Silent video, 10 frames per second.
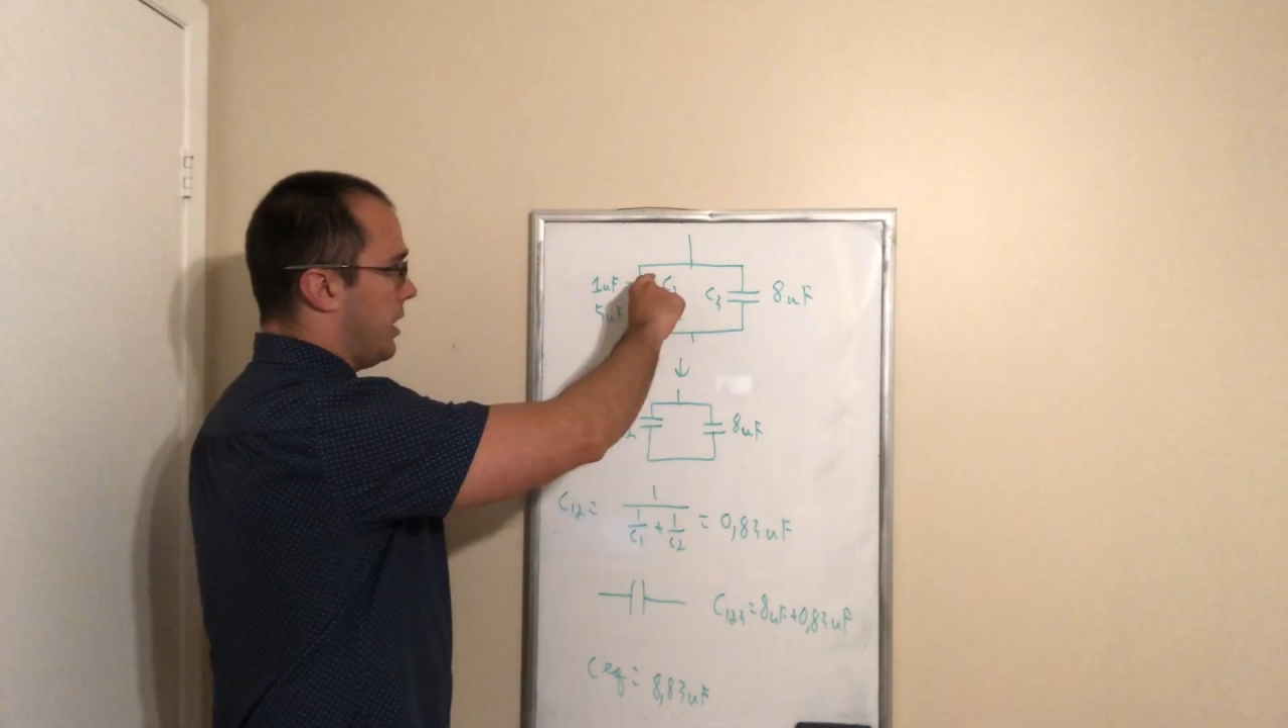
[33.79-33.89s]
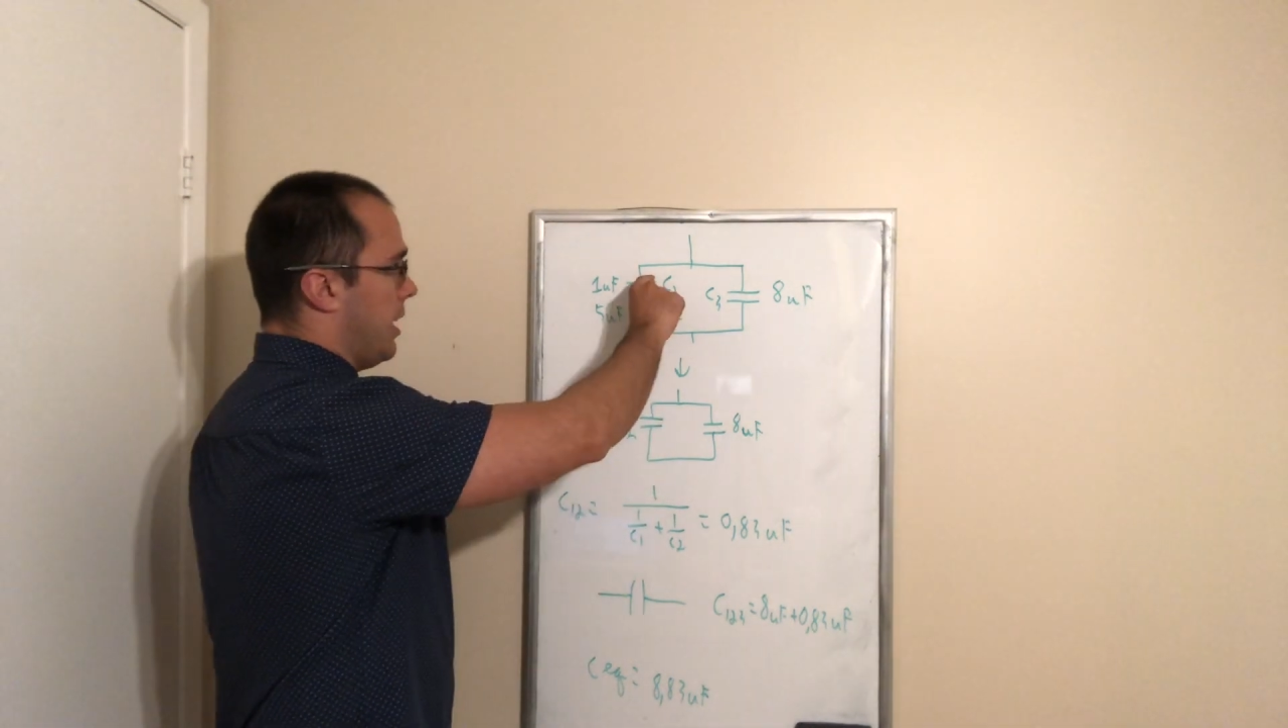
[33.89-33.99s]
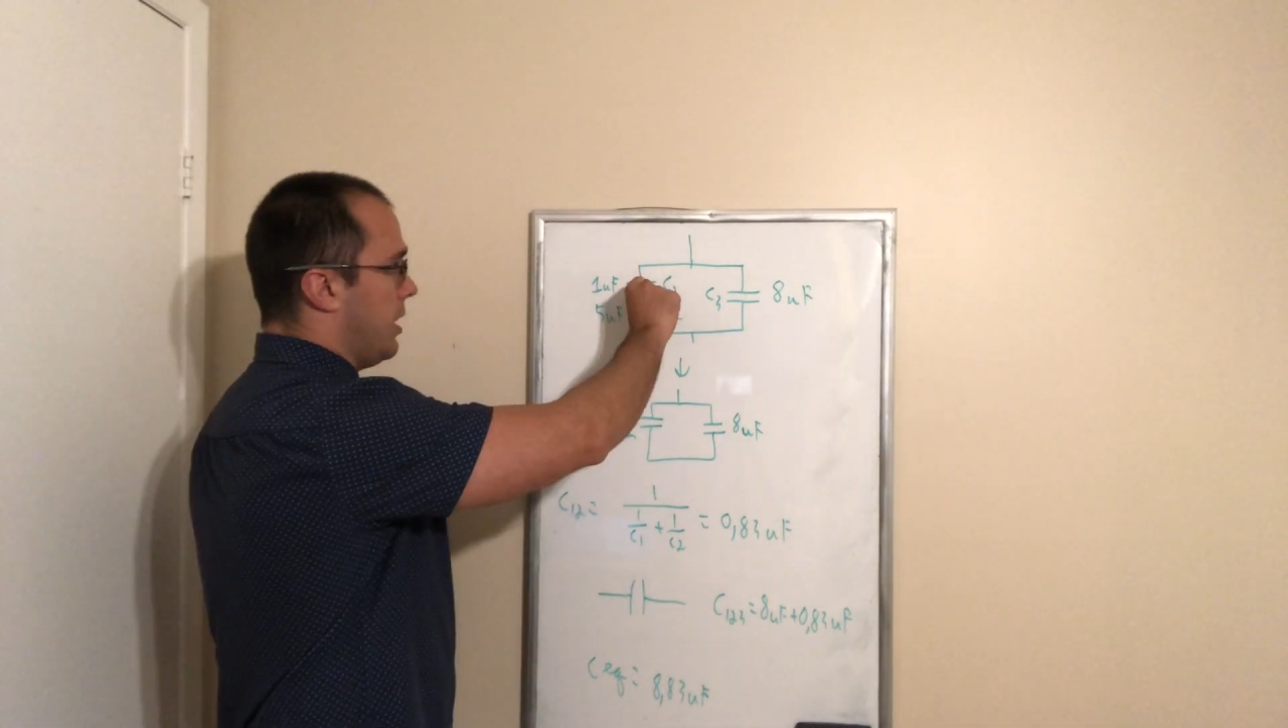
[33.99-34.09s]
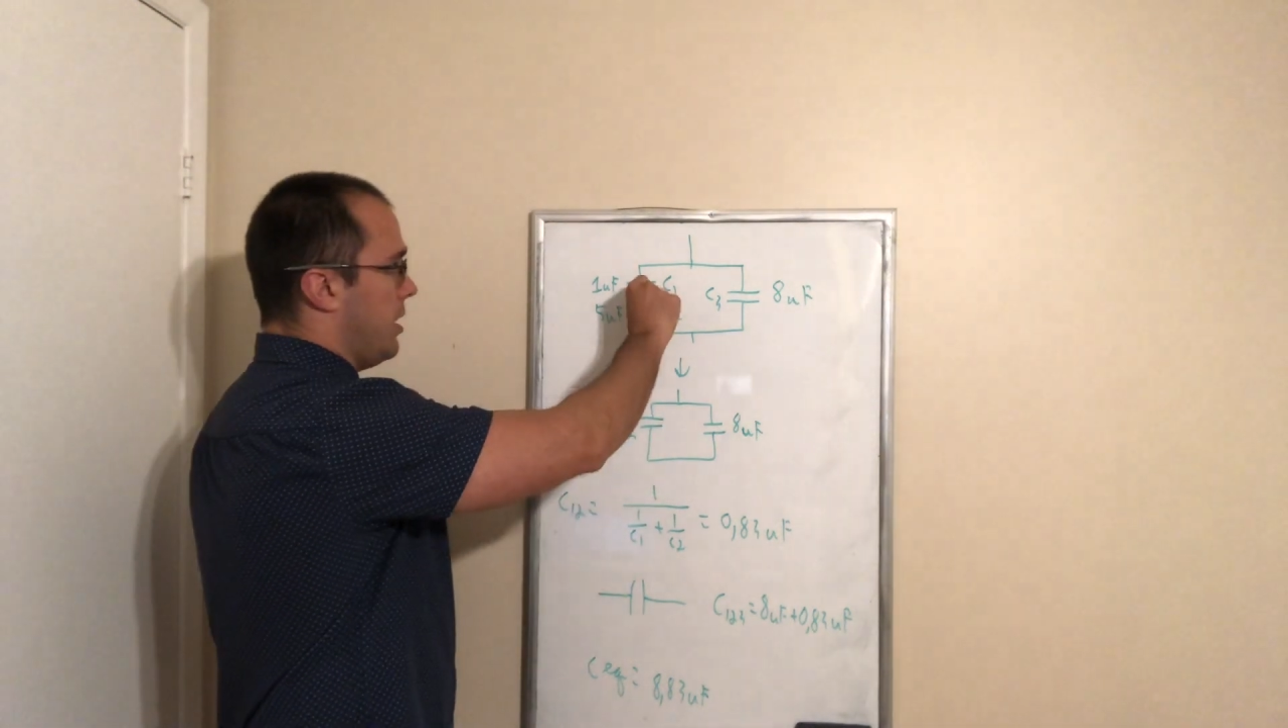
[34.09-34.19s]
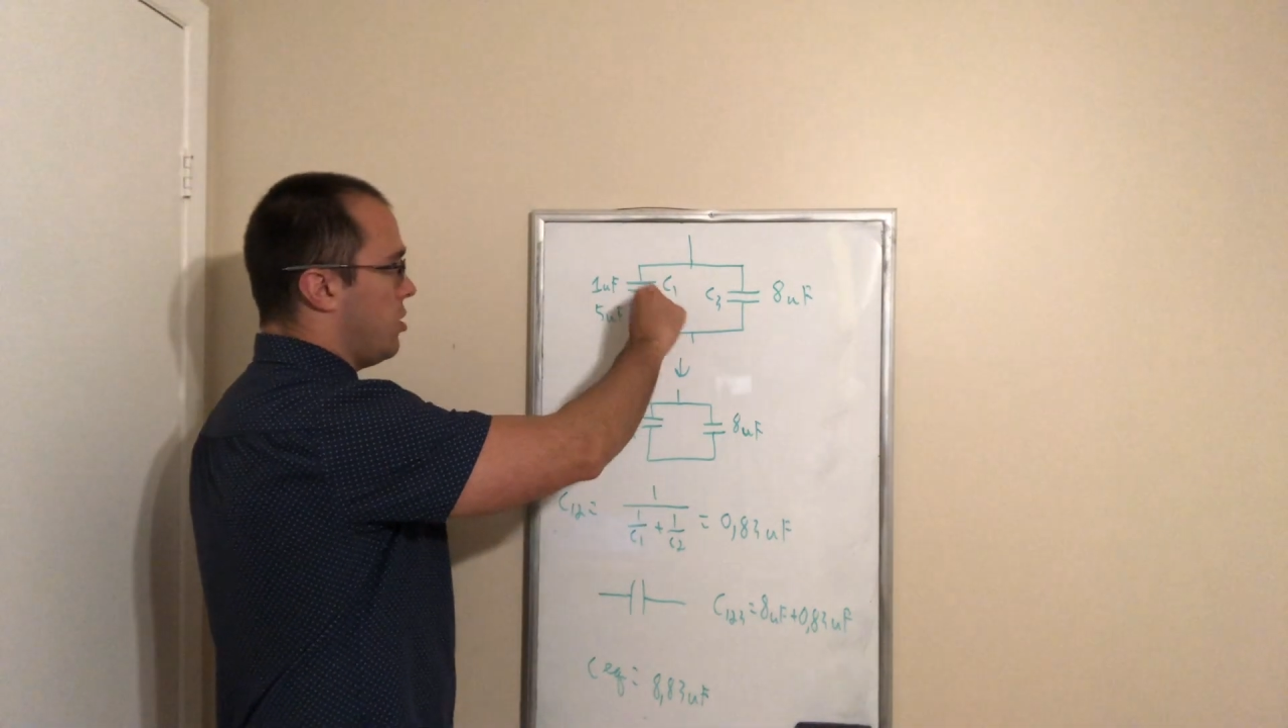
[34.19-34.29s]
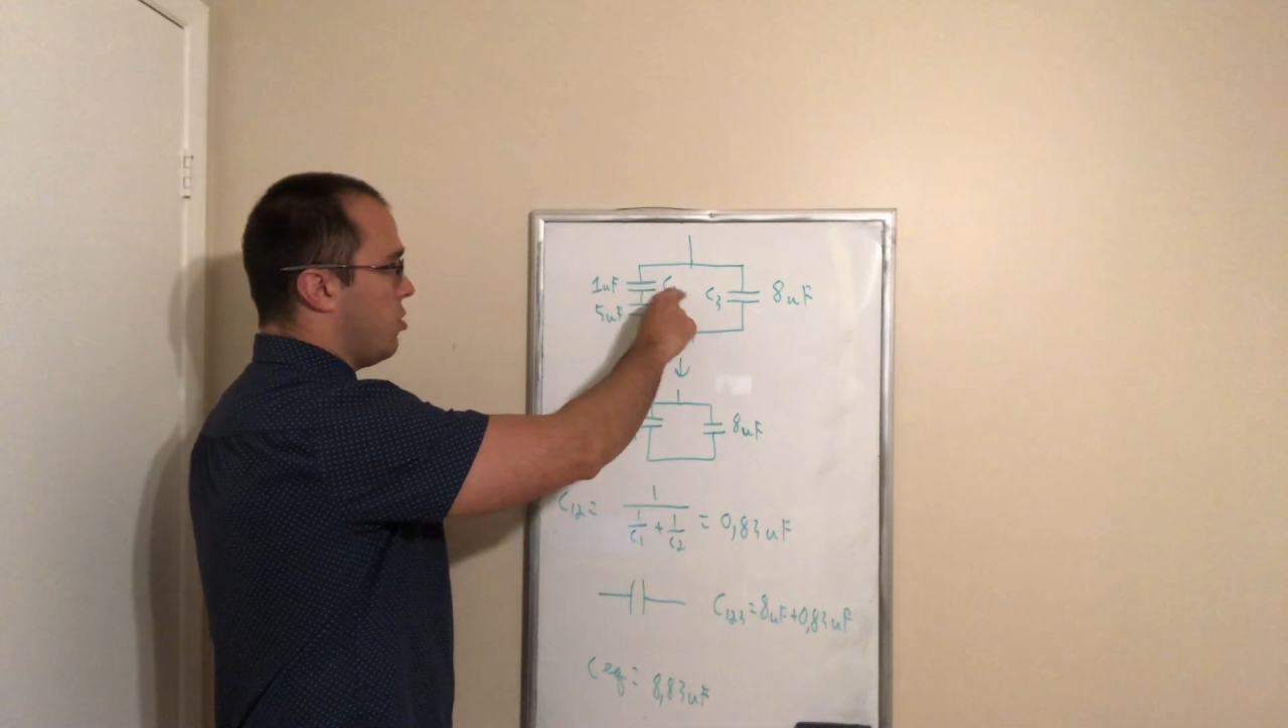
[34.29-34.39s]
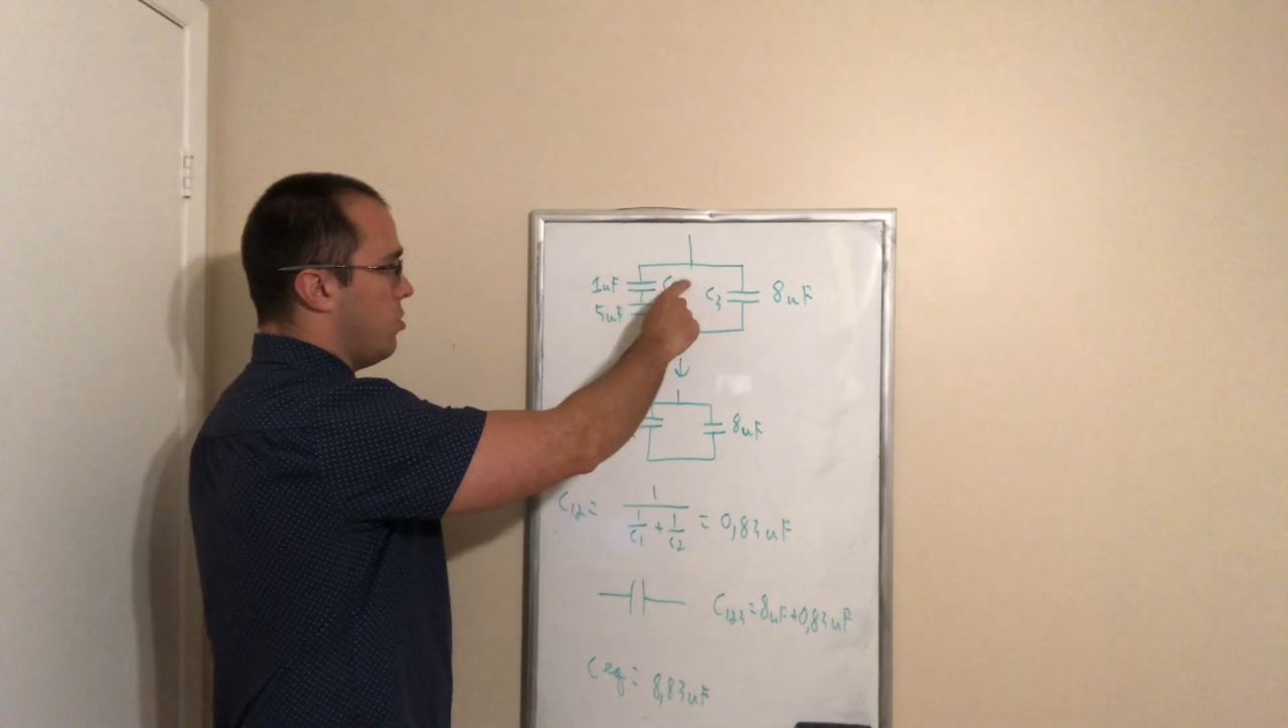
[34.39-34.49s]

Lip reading: take these two,